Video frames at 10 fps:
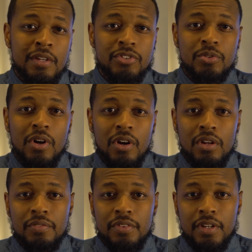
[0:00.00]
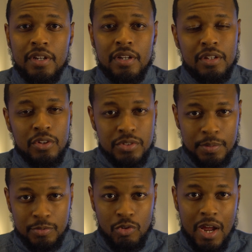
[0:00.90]
to all of the new
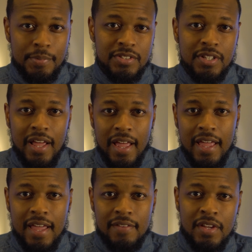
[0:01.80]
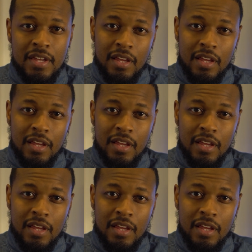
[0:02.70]
subscribers that I have,